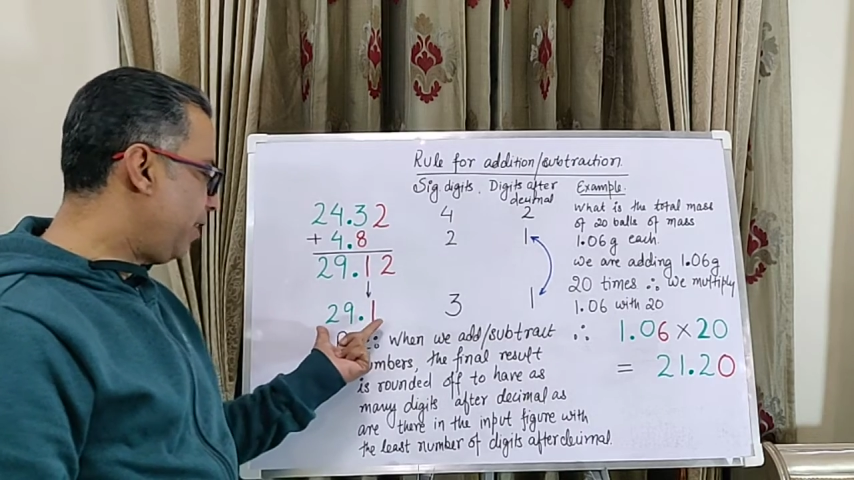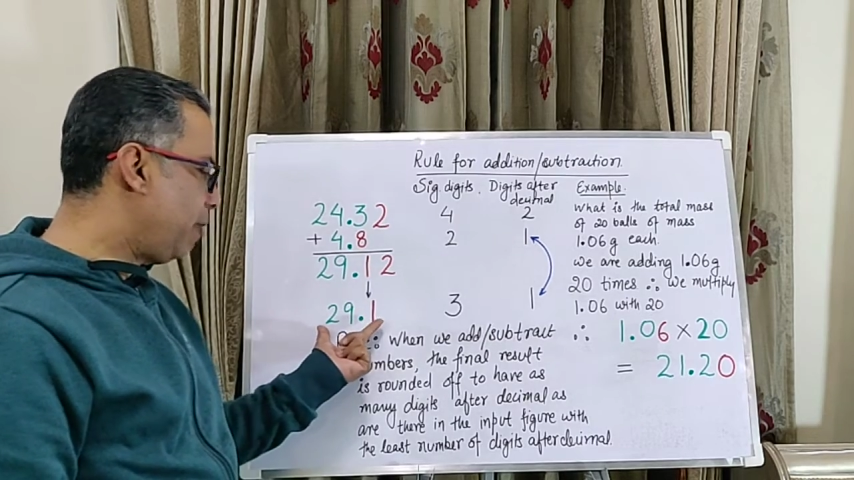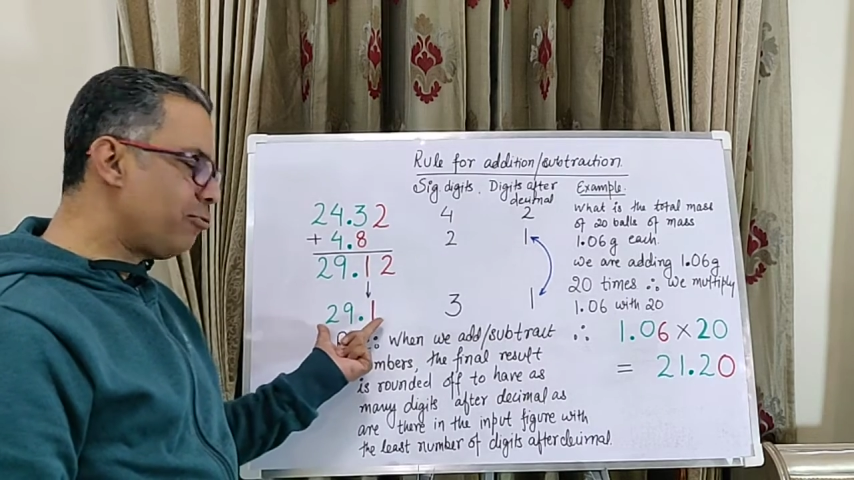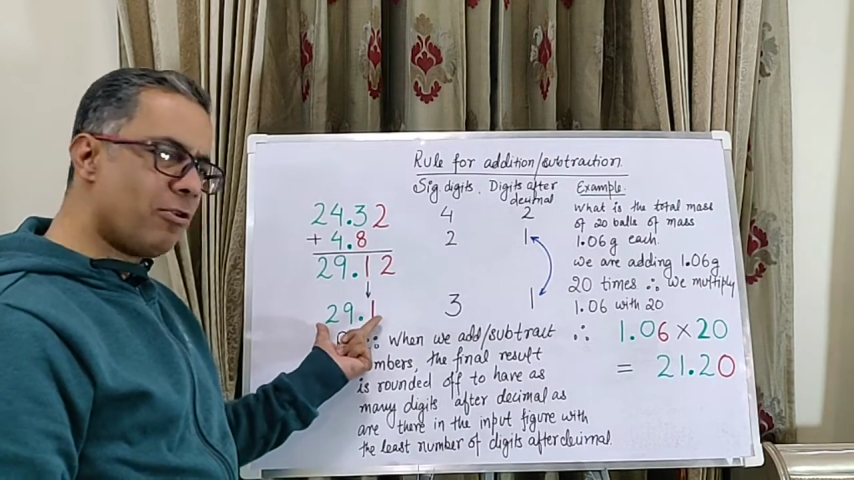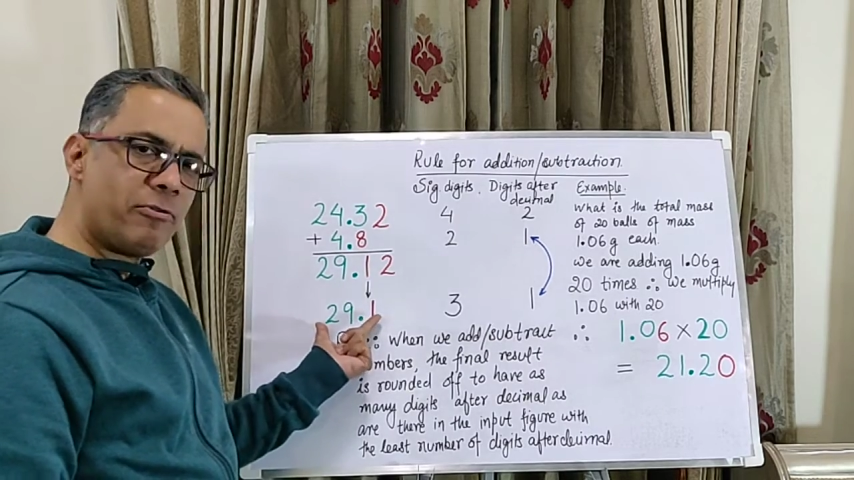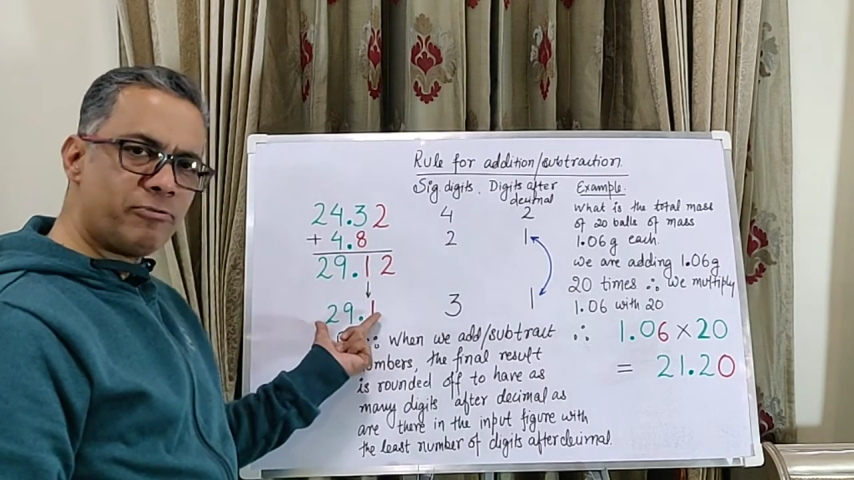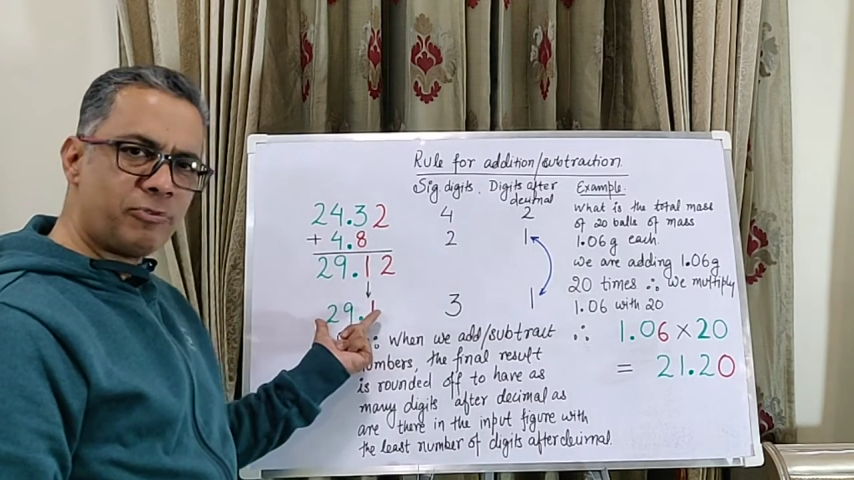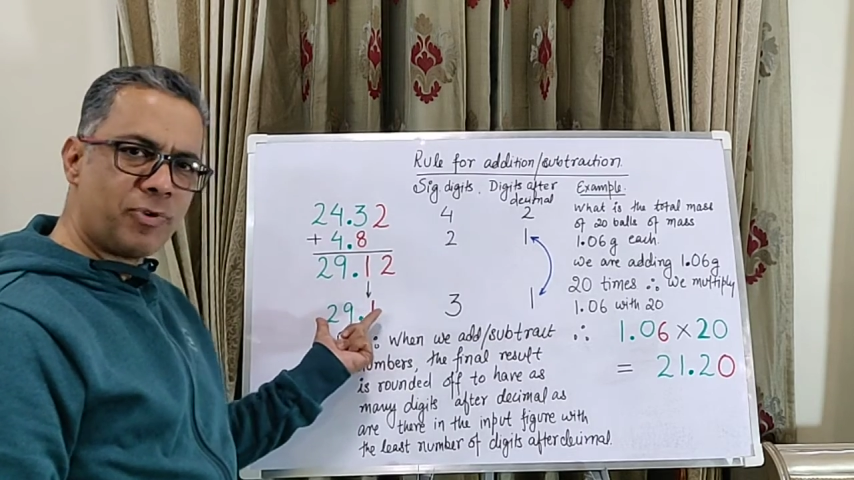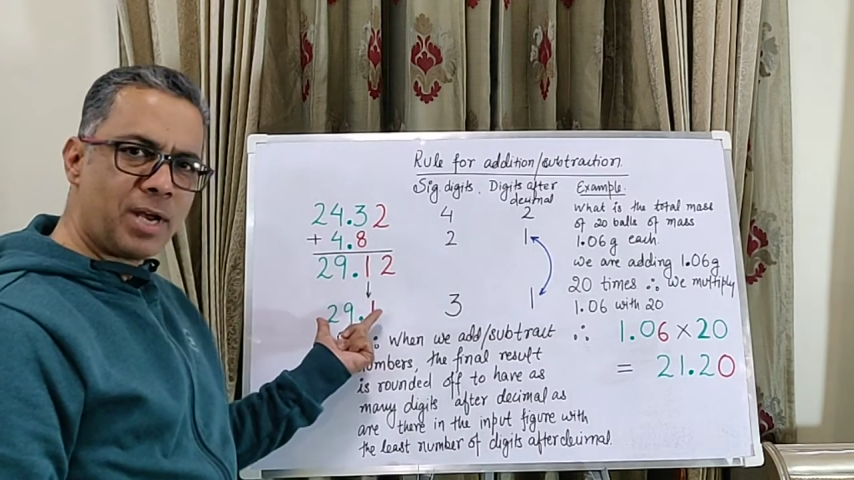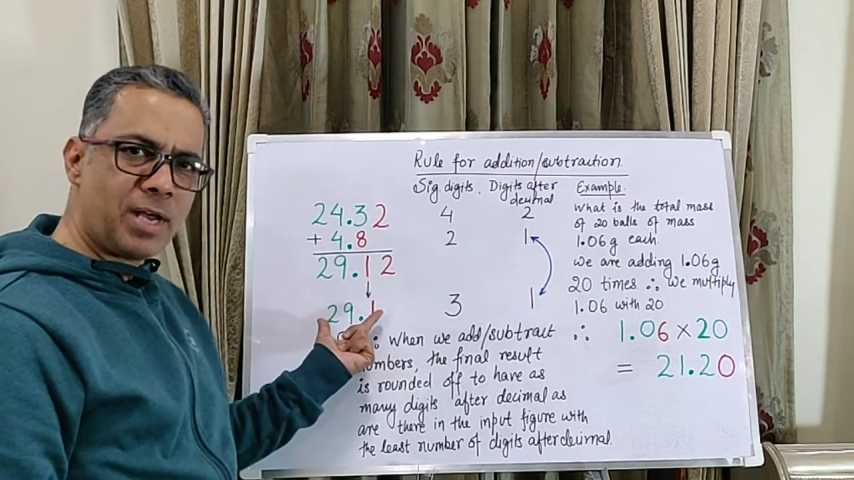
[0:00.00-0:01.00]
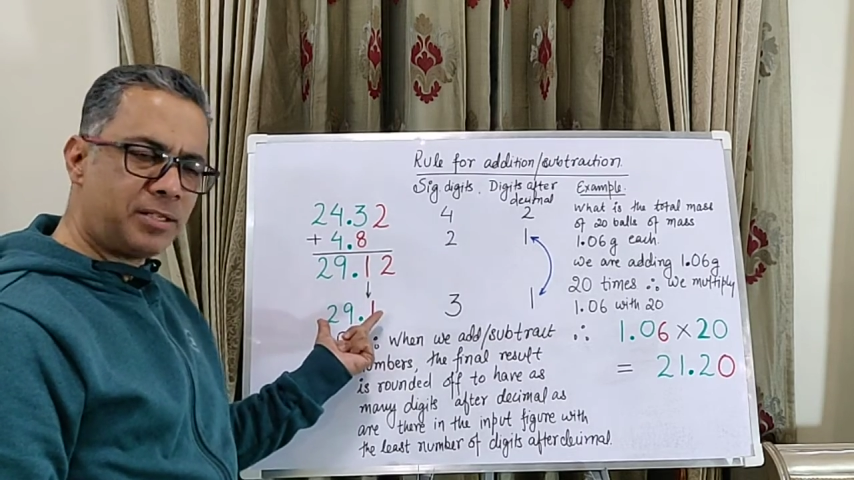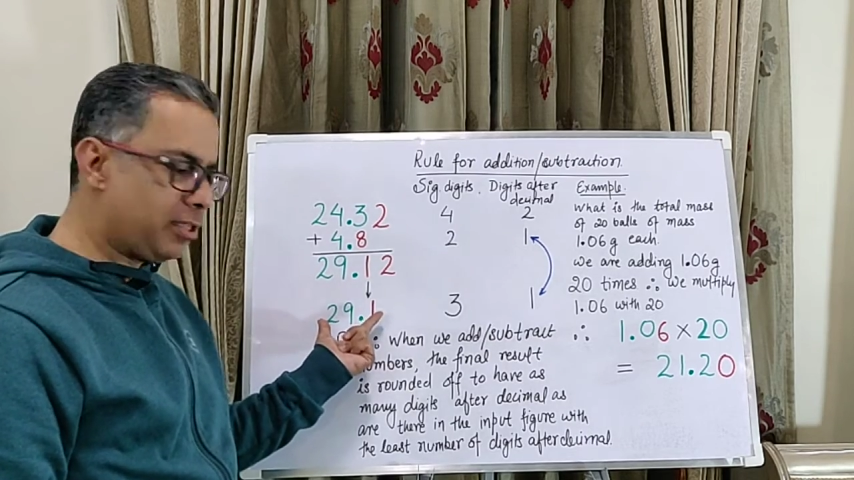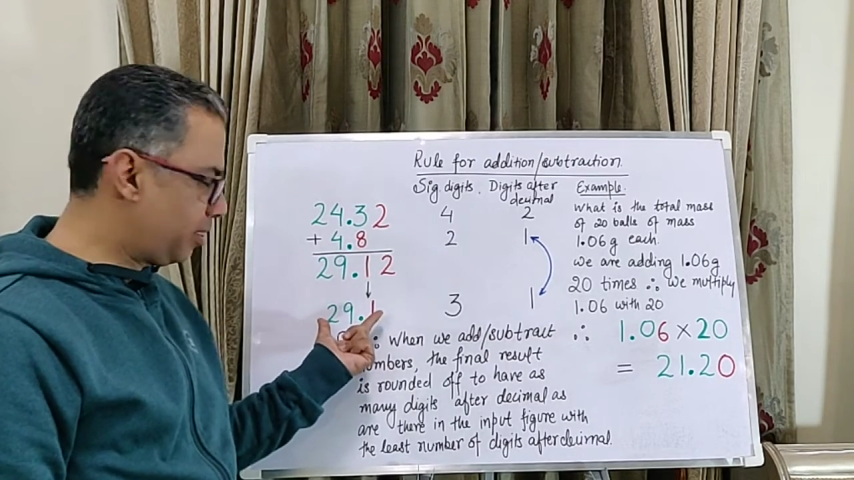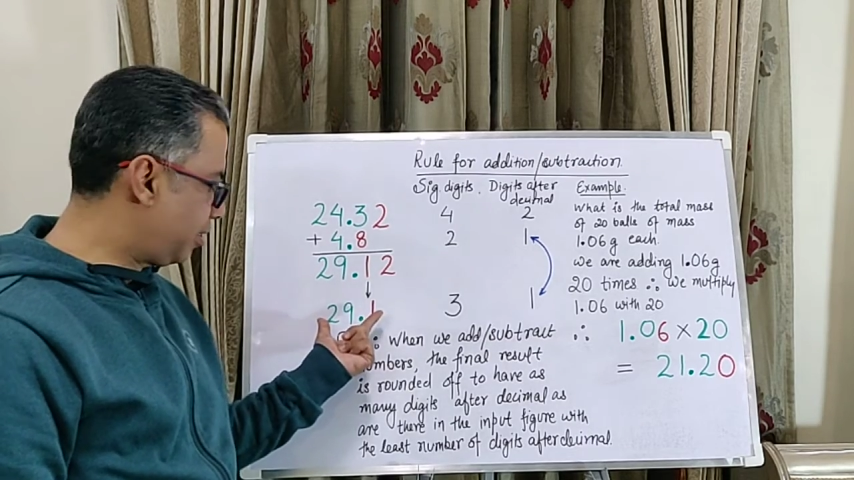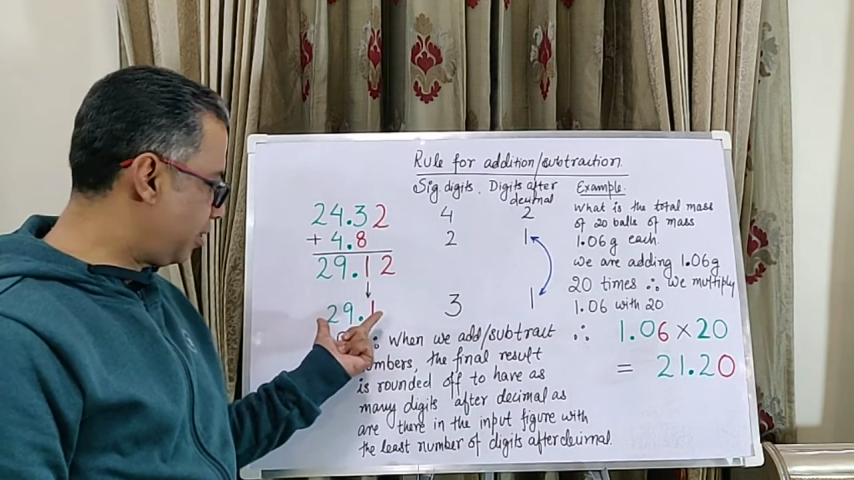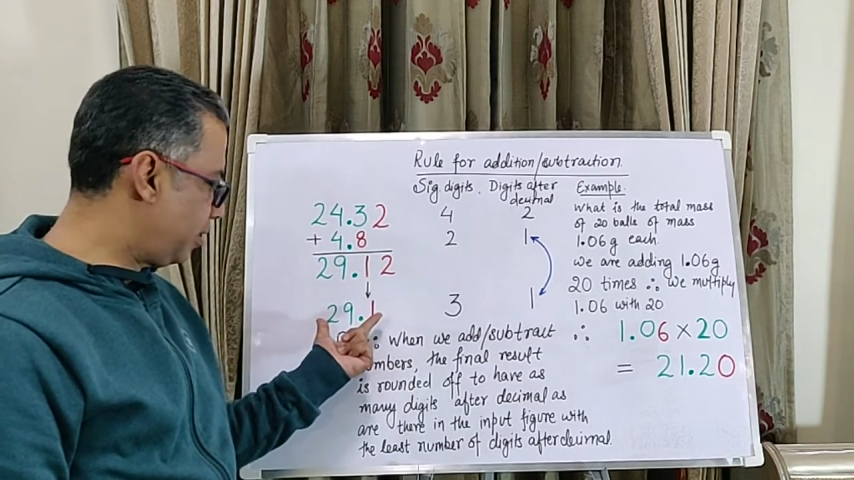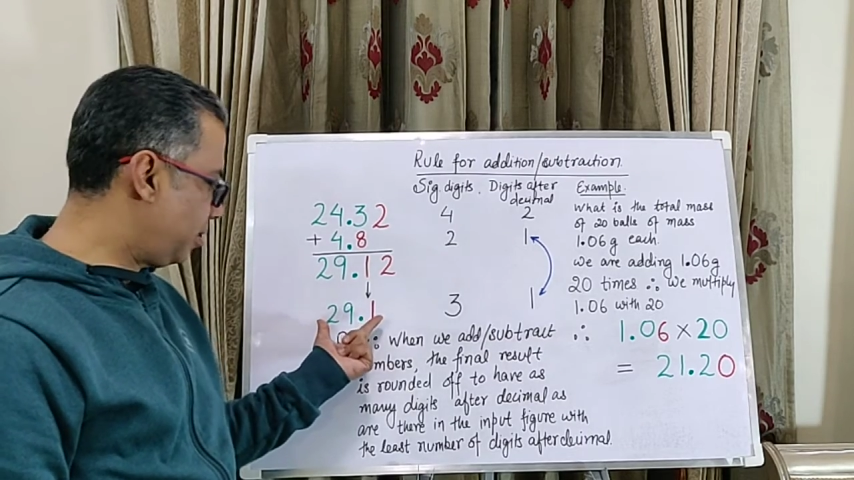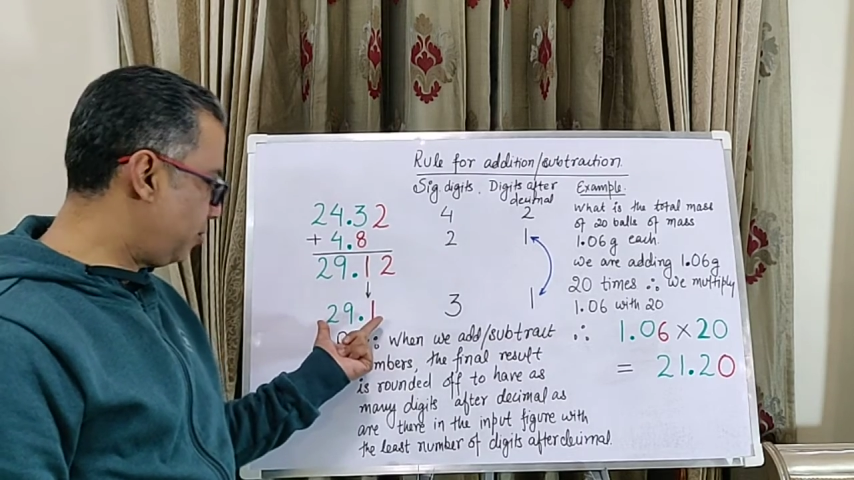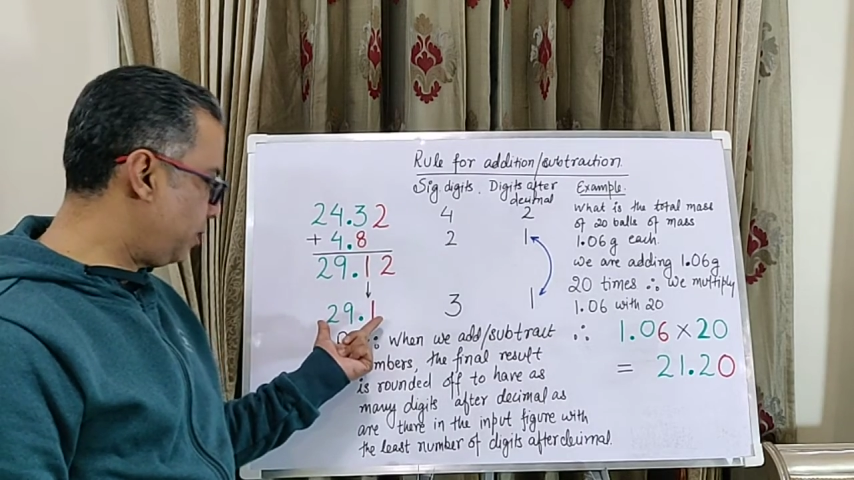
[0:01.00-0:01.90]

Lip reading: we round off to 1 uncertain digit,